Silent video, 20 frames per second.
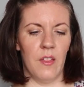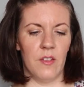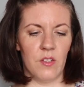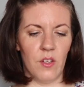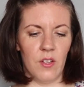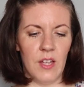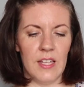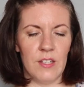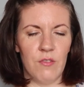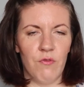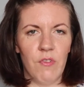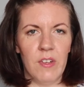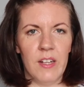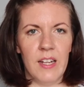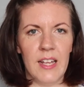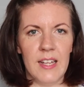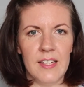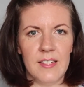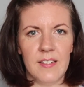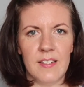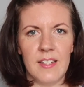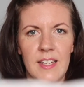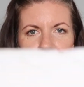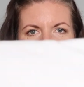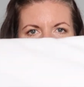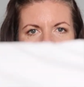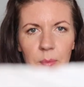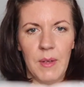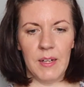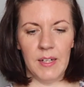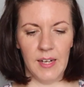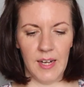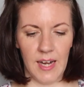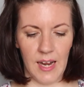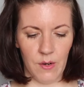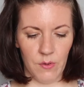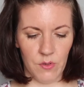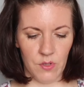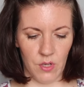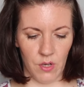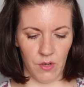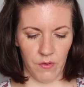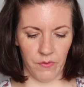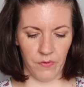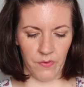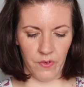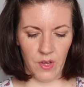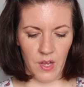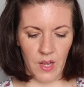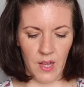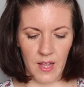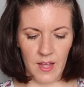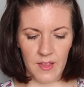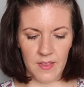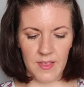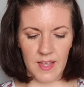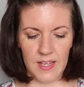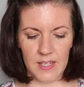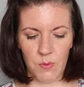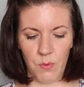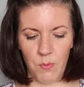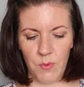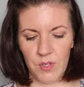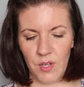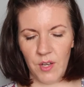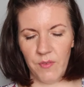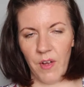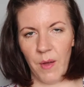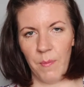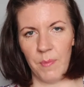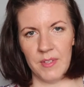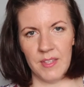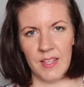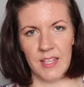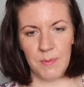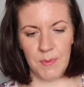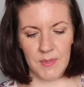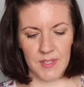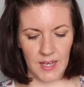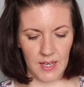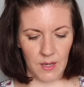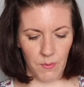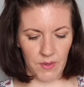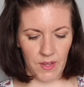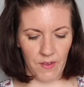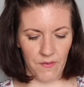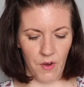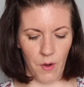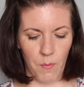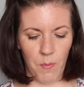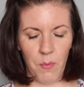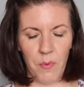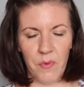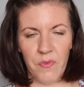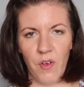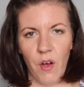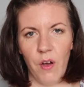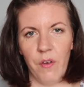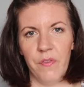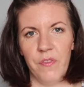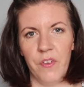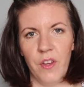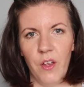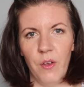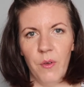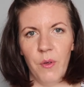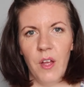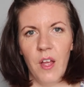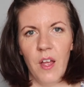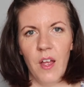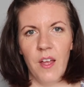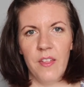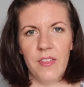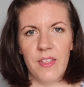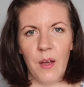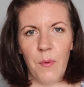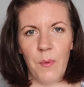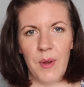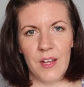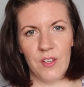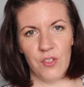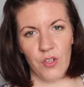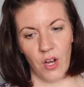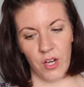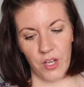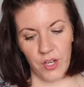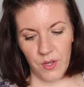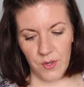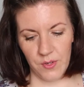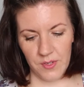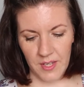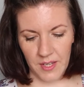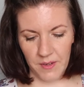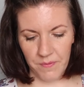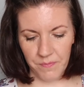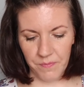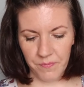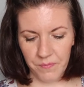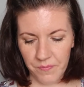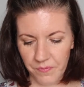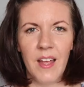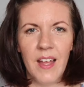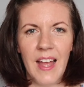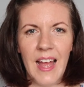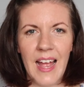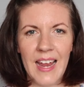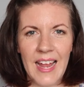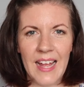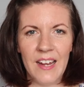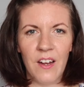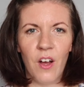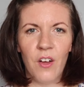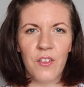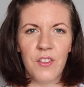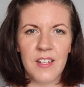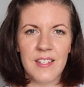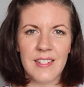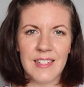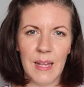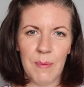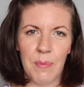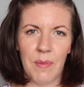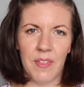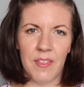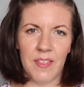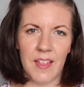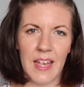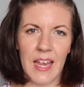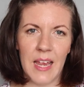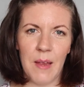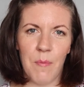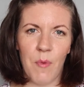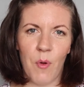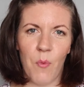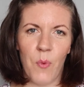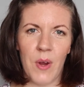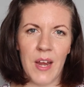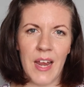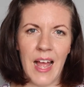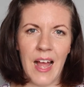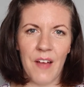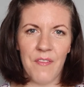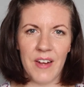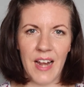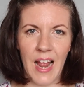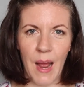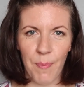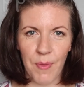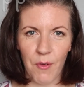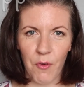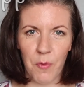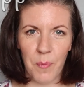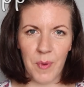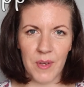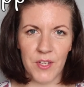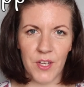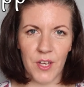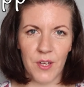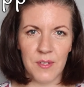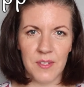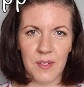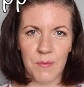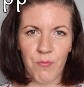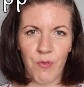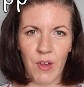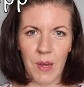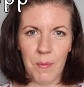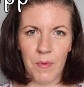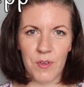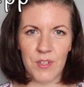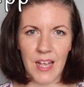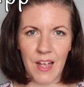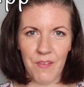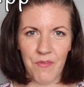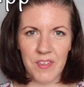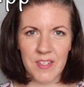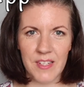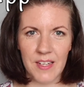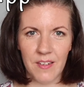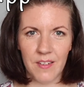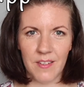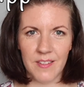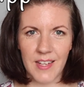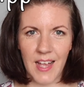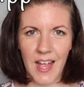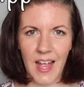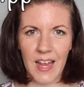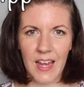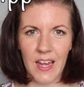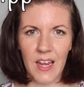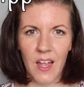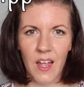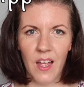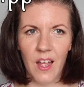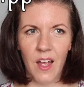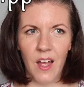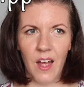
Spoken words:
so it's really easy to get them in and out of this one, this particular one that I've got, but we've got a few that we enjoy using. Again, on the sleeping theme, we have an app that we've been using pretty much every single day.